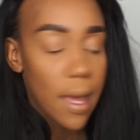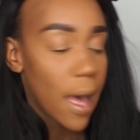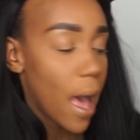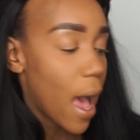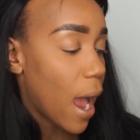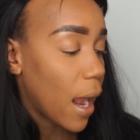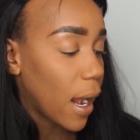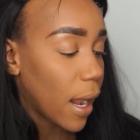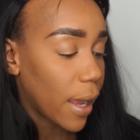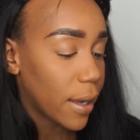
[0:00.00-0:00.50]

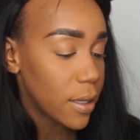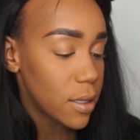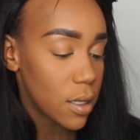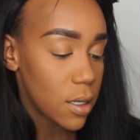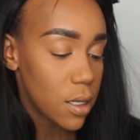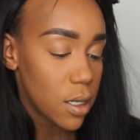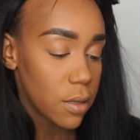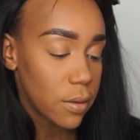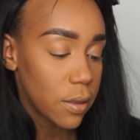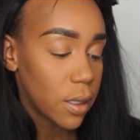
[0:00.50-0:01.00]
I like to
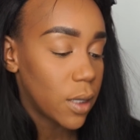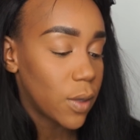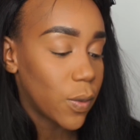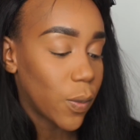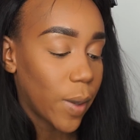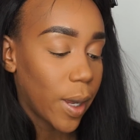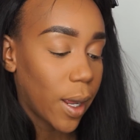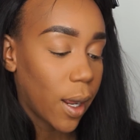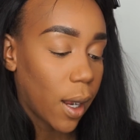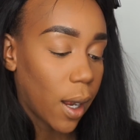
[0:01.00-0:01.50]
do it
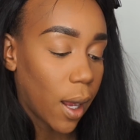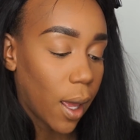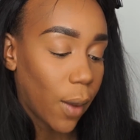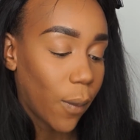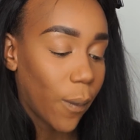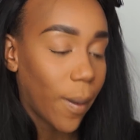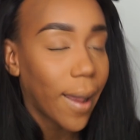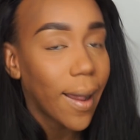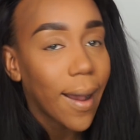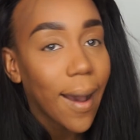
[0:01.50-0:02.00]
when I
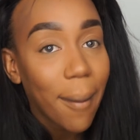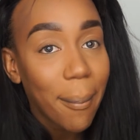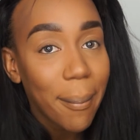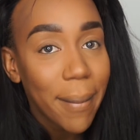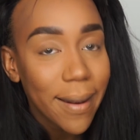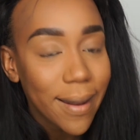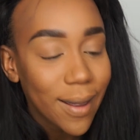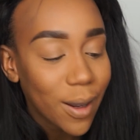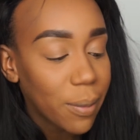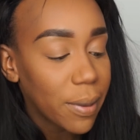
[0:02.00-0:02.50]
wake up
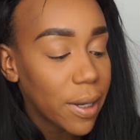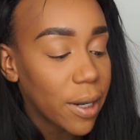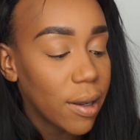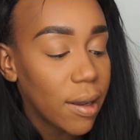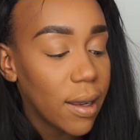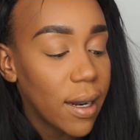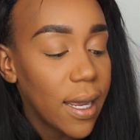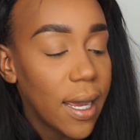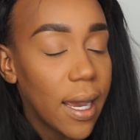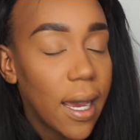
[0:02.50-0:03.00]
a little bit
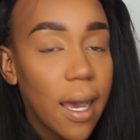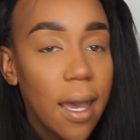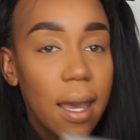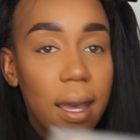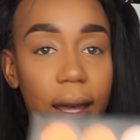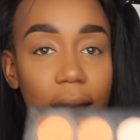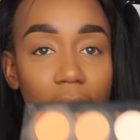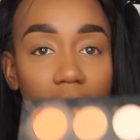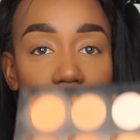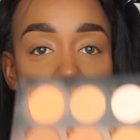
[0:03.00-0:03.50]
earlier,
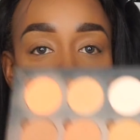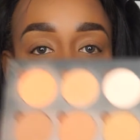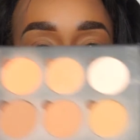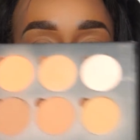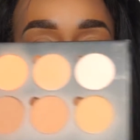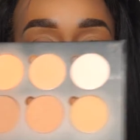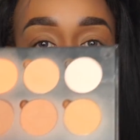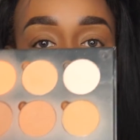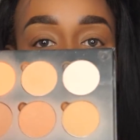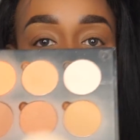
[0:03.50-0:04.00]
and
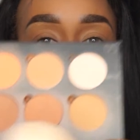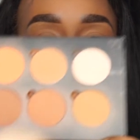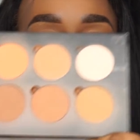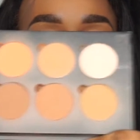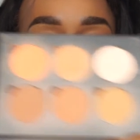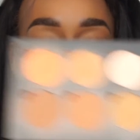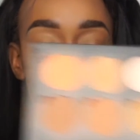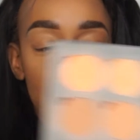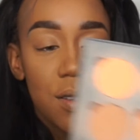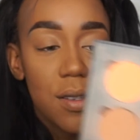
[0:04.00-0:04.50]
all I do
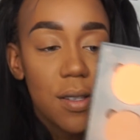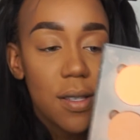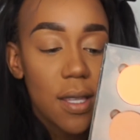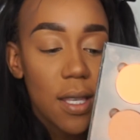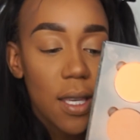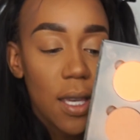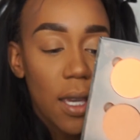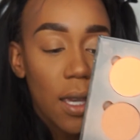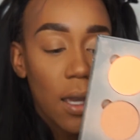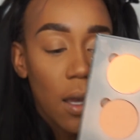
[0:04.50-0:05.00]
is use
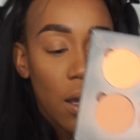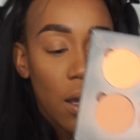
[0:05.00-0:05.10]
the